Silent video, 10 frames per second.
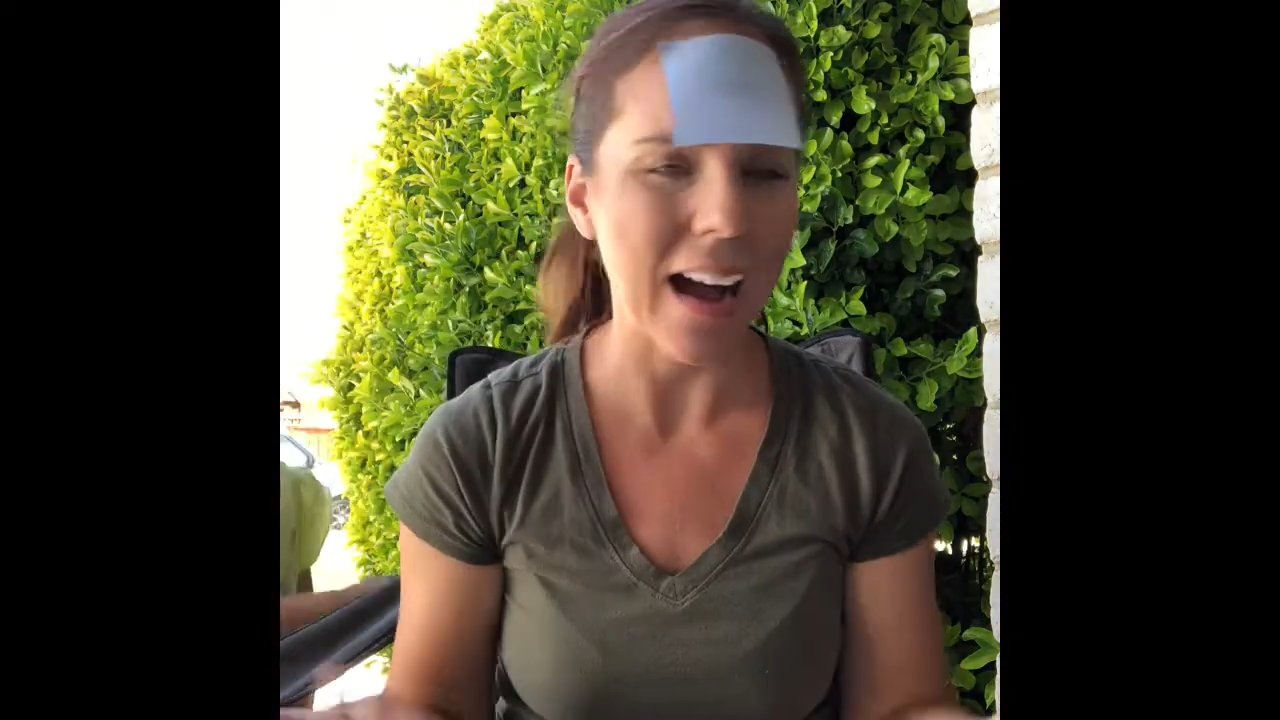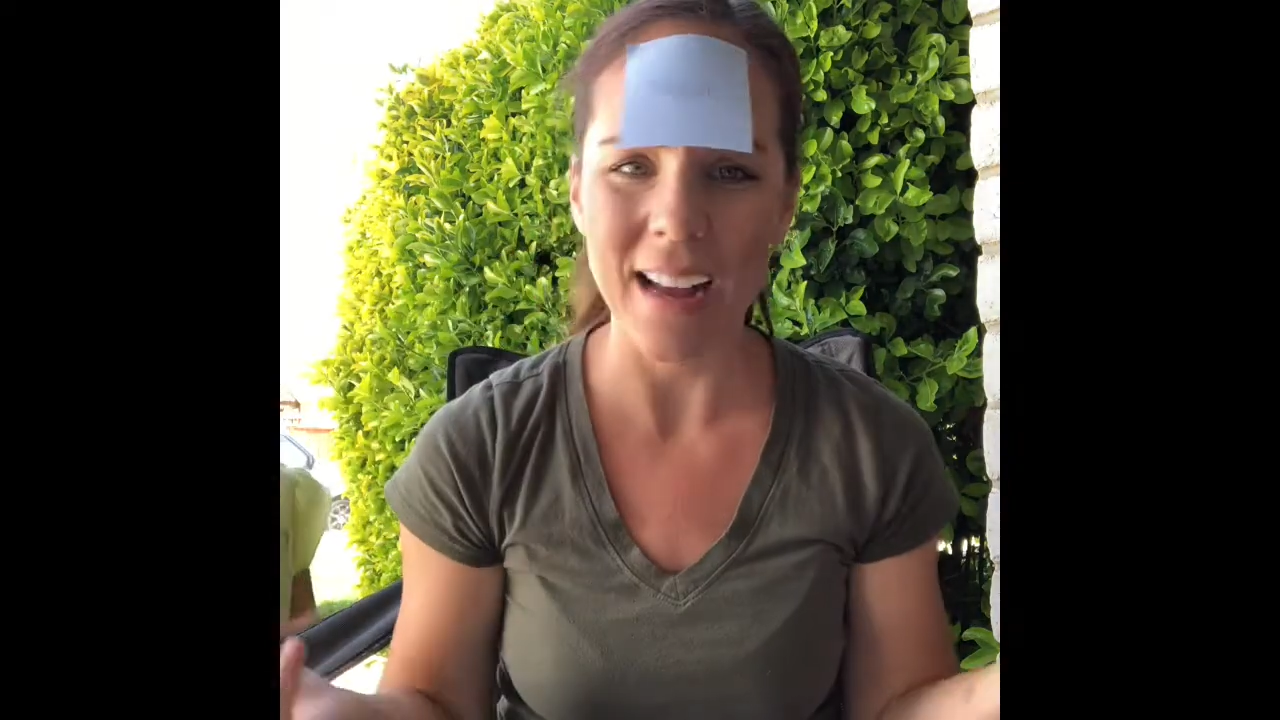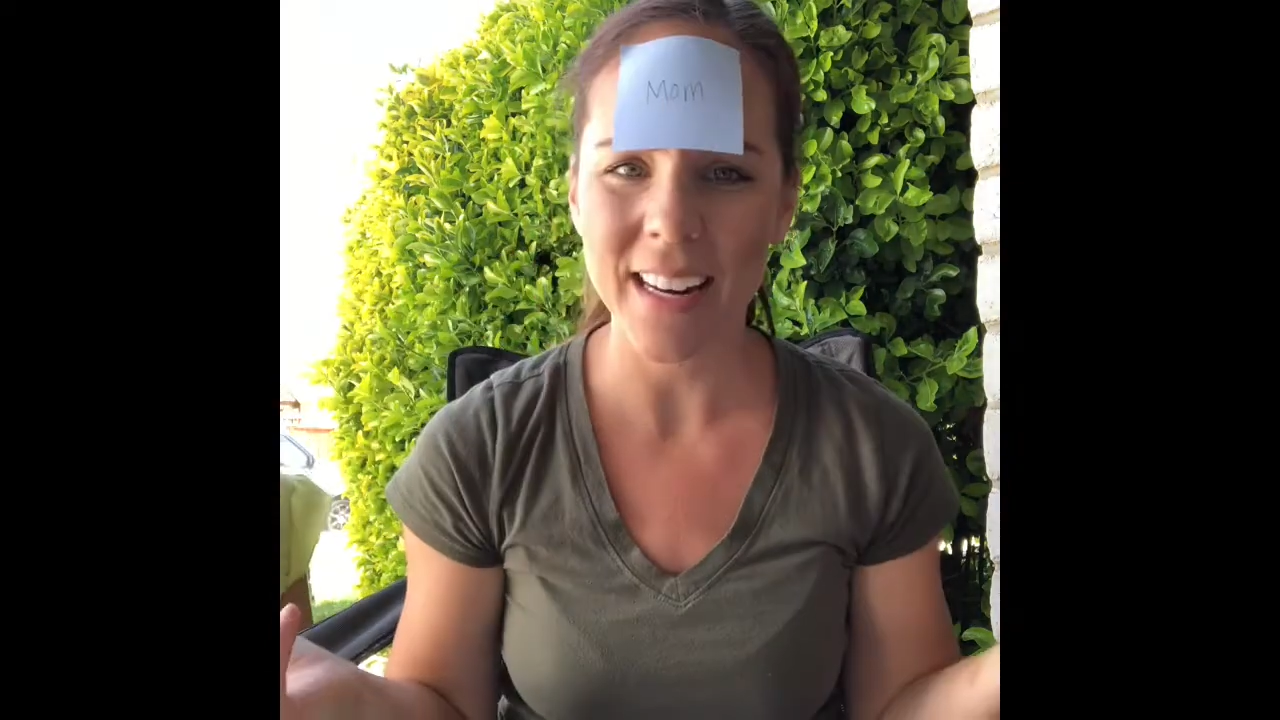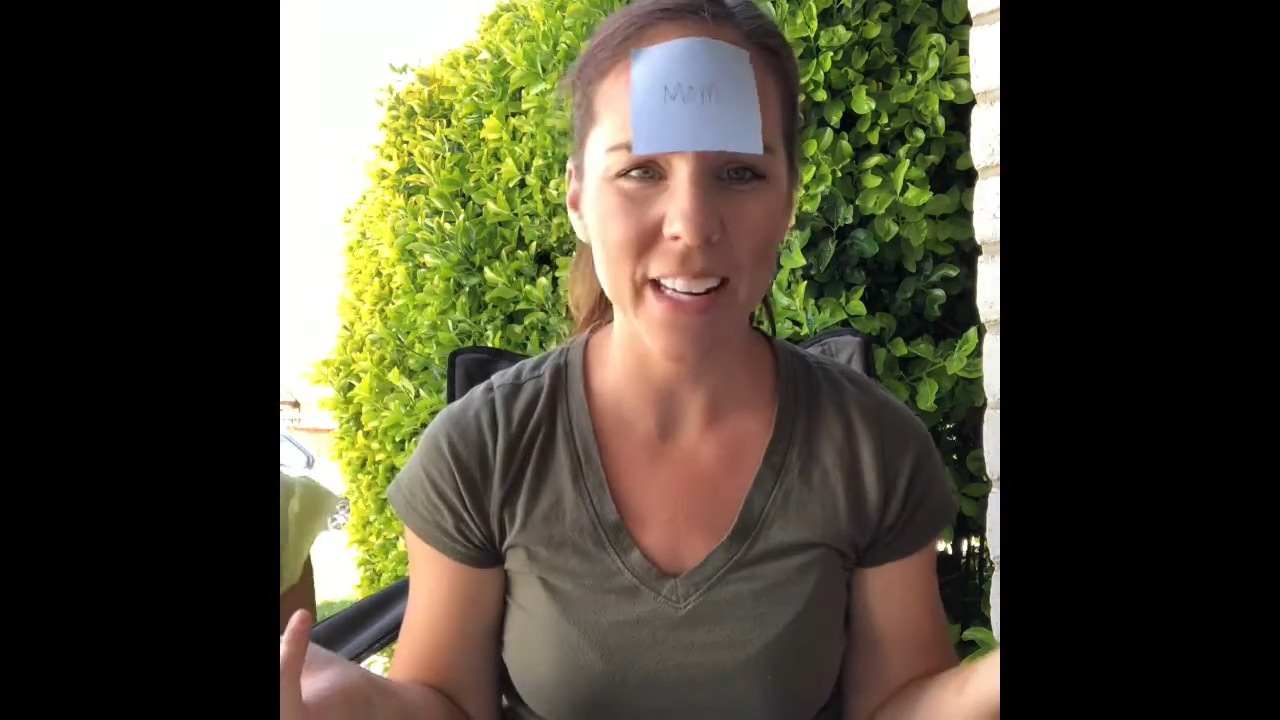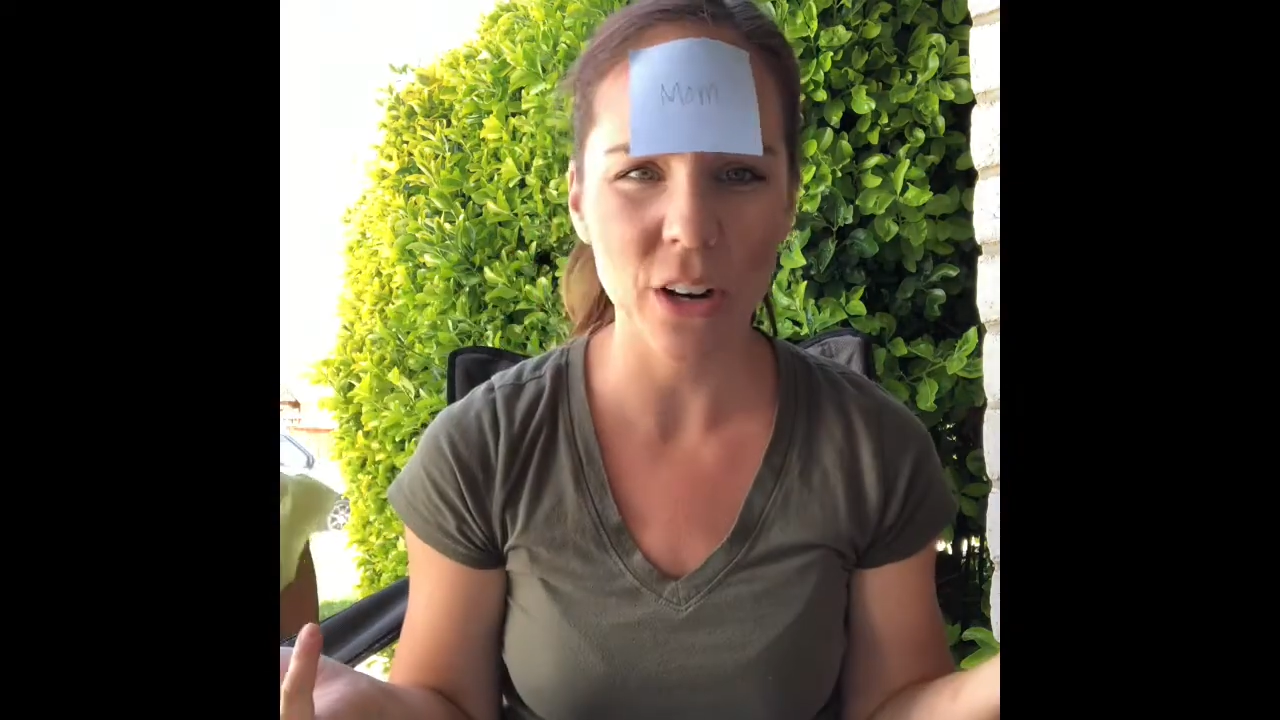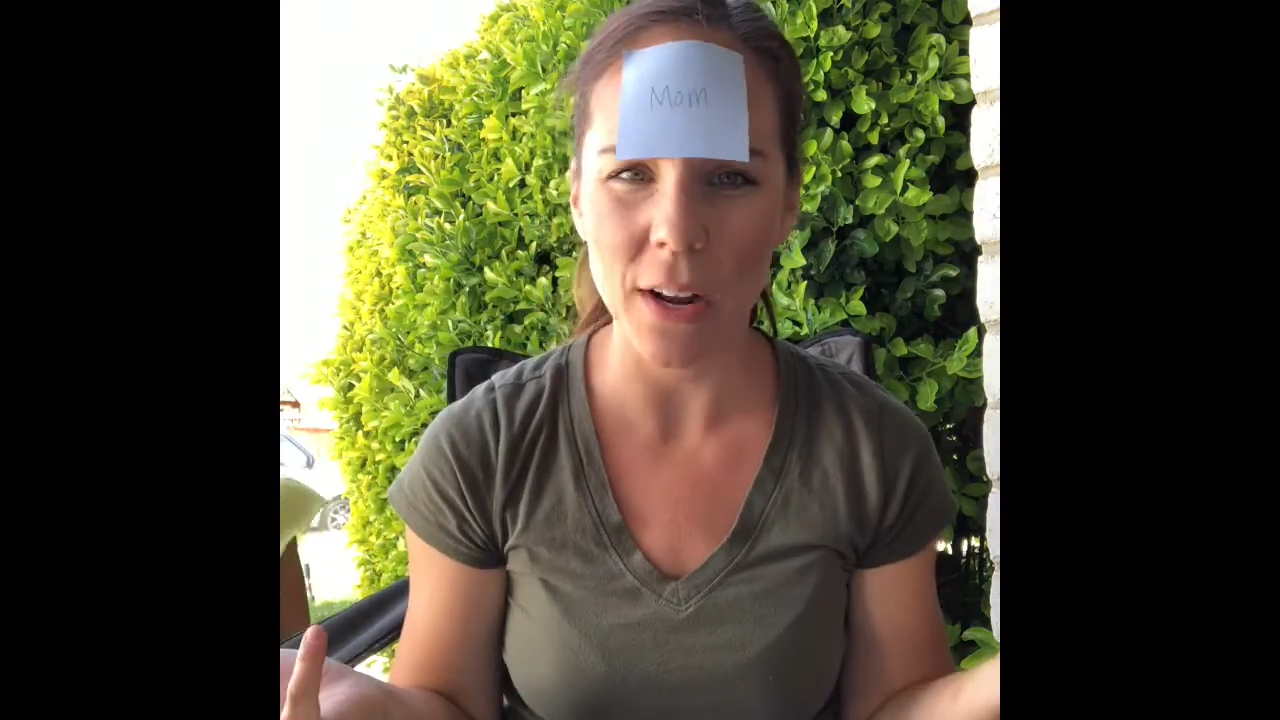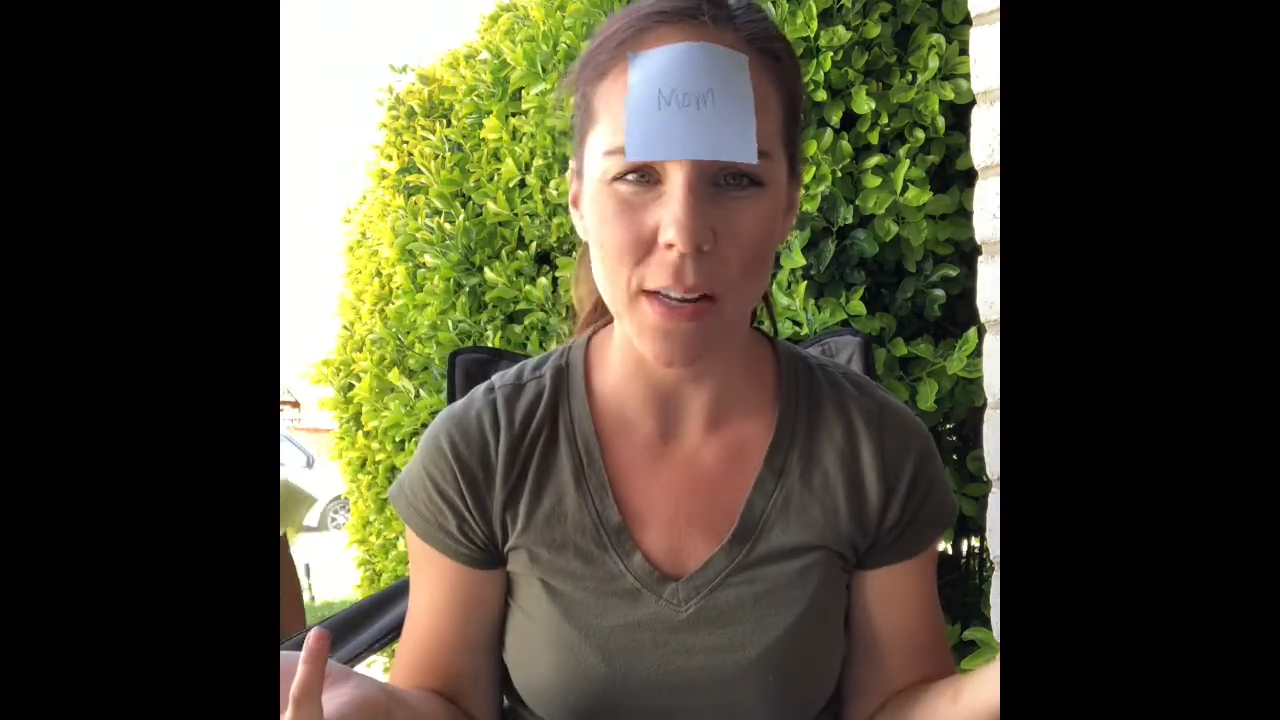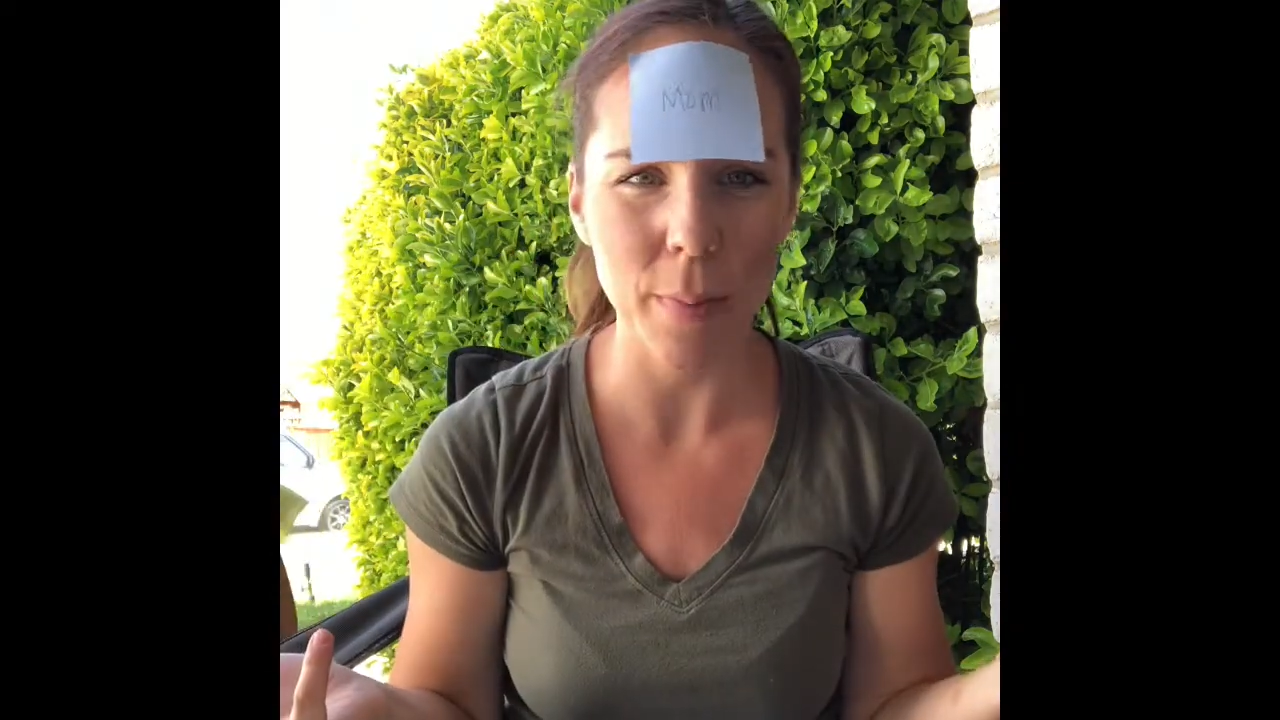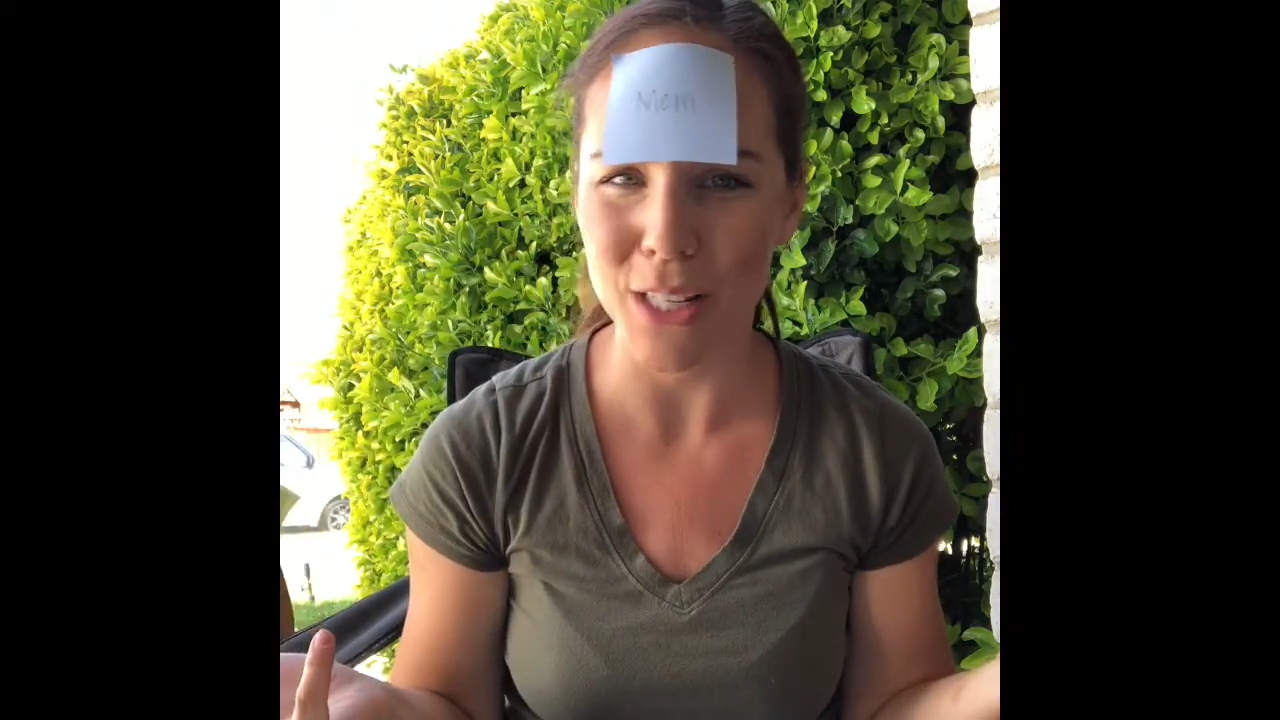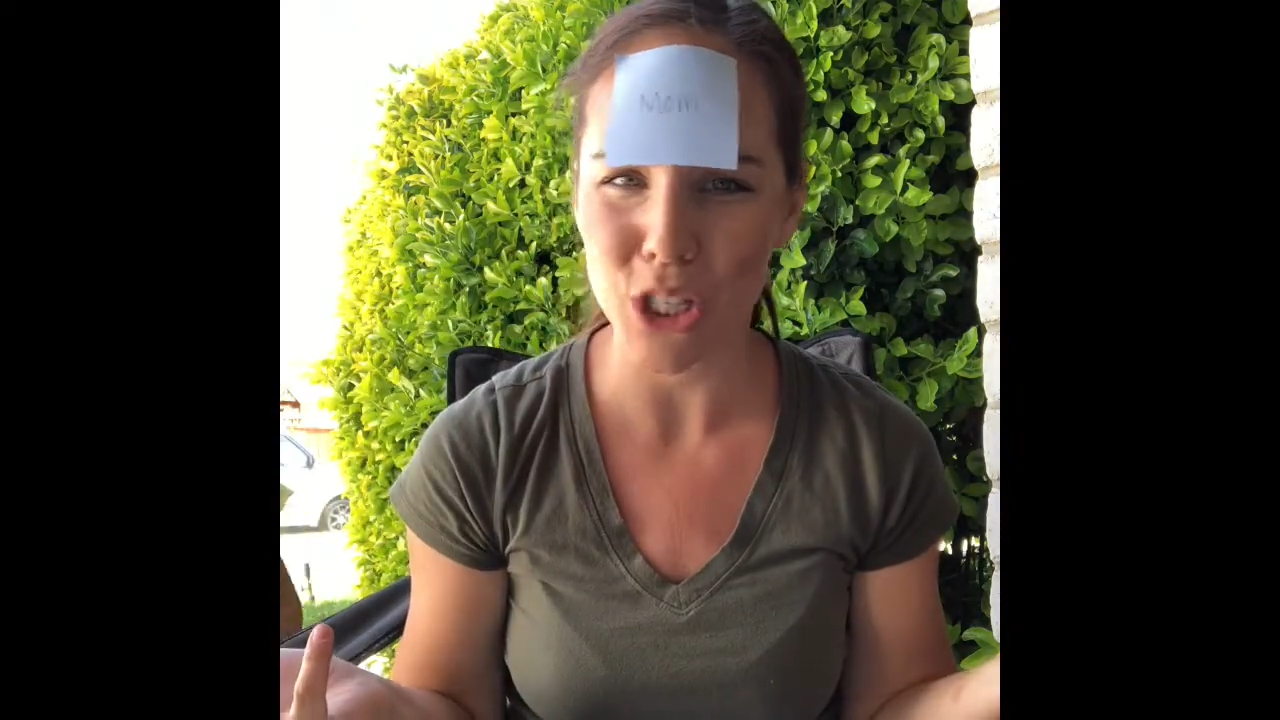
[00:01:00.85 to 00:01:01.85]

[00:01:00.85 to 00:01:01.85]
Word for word: I didn't hear anybody